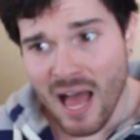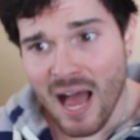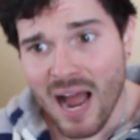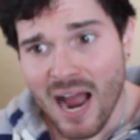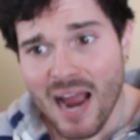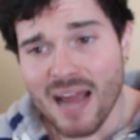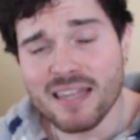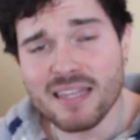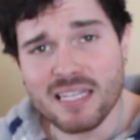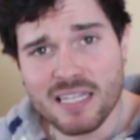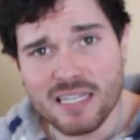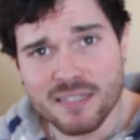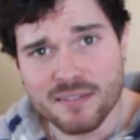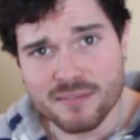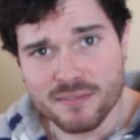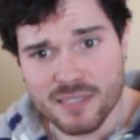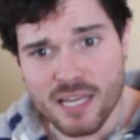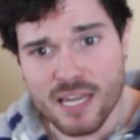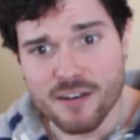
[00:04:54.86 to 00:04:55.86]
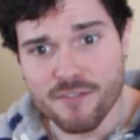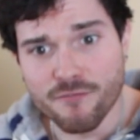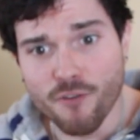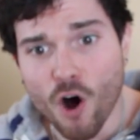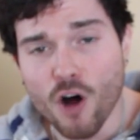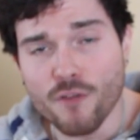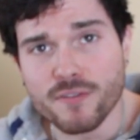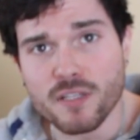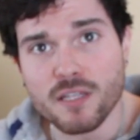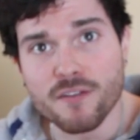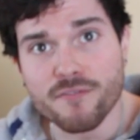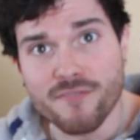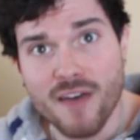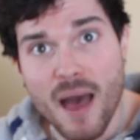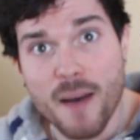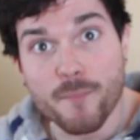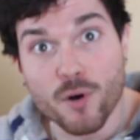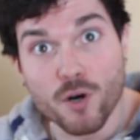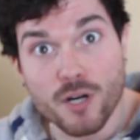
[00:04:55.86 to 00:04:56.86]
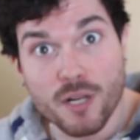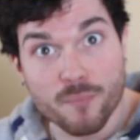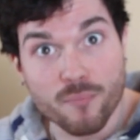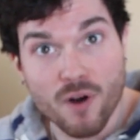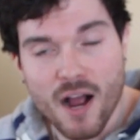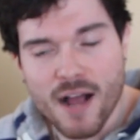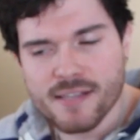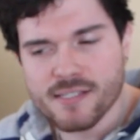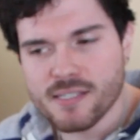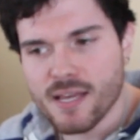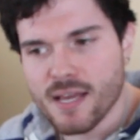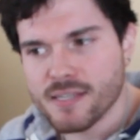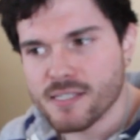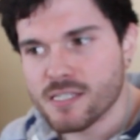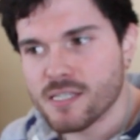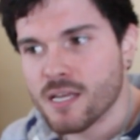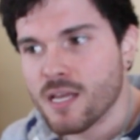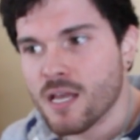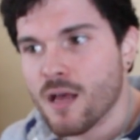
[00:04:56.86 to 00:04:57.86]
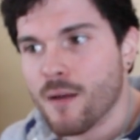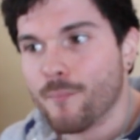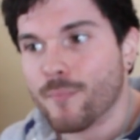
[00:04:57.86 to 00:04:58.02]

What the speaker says: highly involved in the fat burning process,